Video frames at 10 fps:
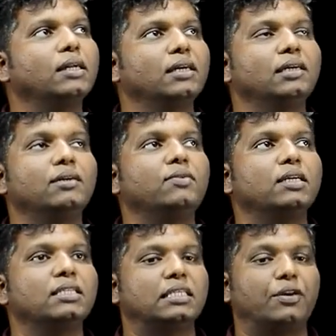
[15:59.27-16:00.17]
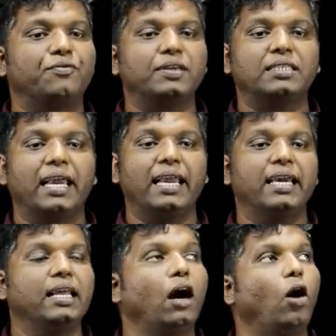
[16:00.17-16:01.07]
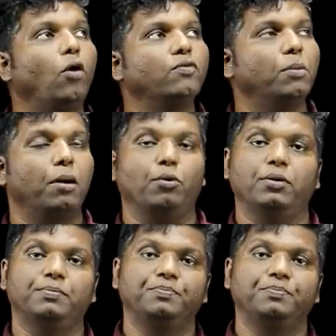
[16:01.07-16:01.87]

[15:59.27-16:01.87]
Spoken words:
curved surface area of the bowl.